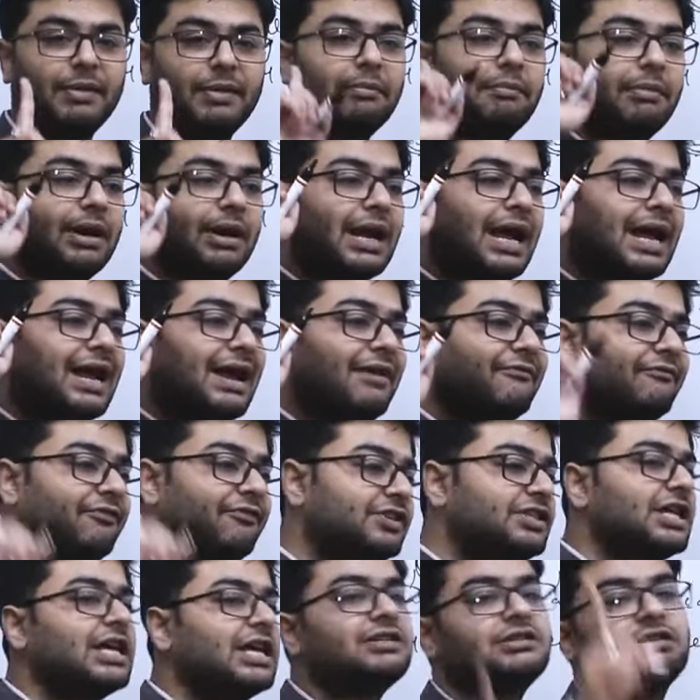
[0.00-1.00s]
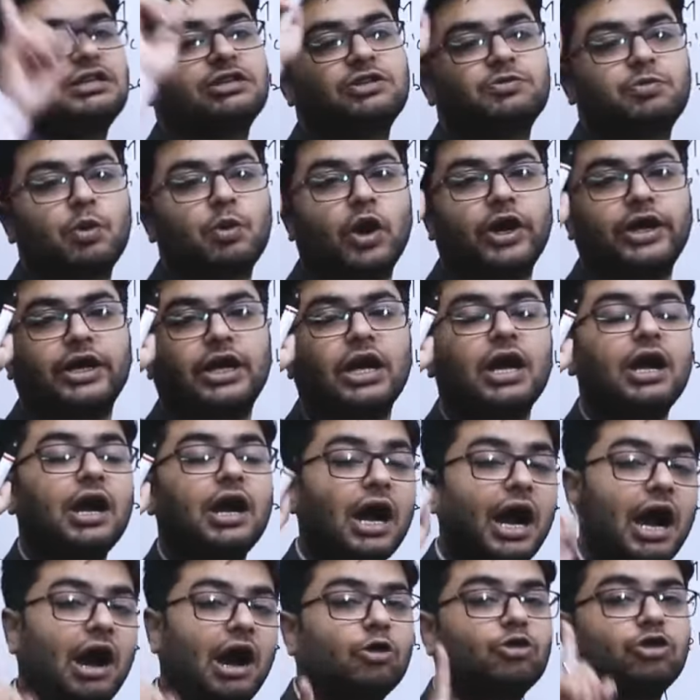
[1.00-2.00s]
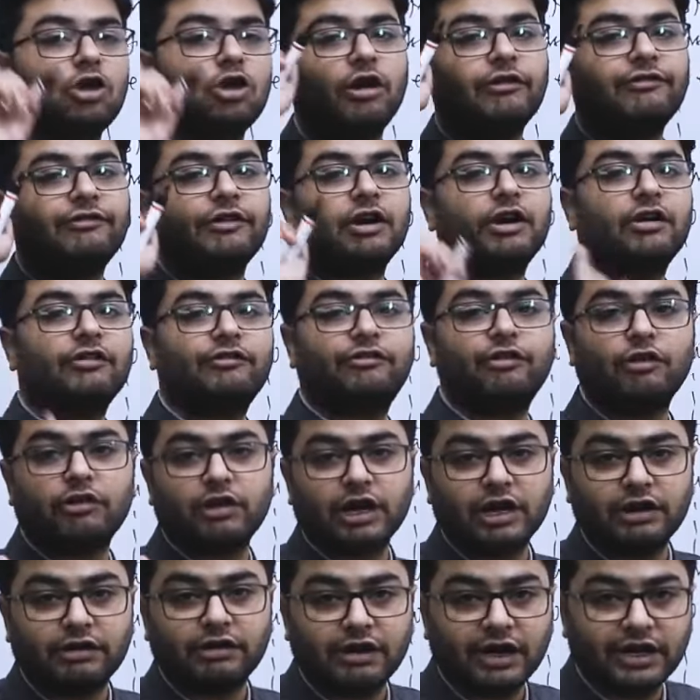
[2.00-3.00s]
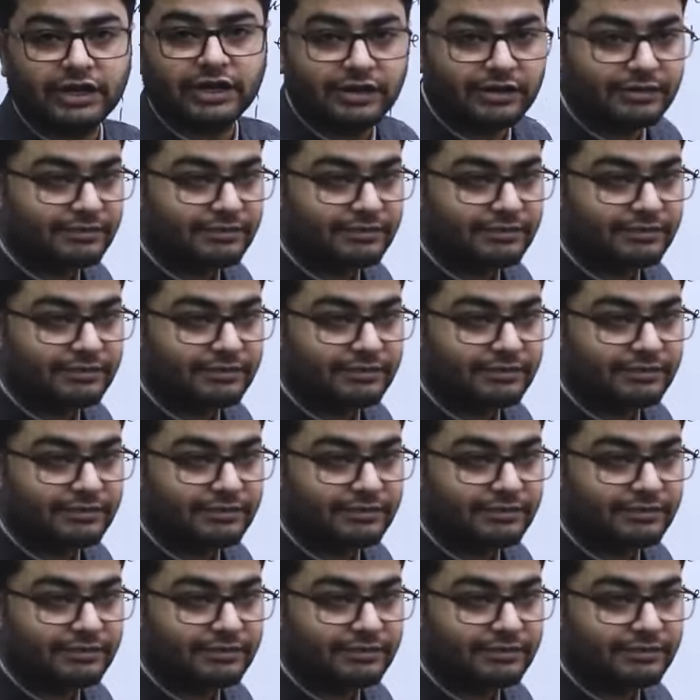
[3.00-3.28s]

Remember, I emphasized this point, out of 400.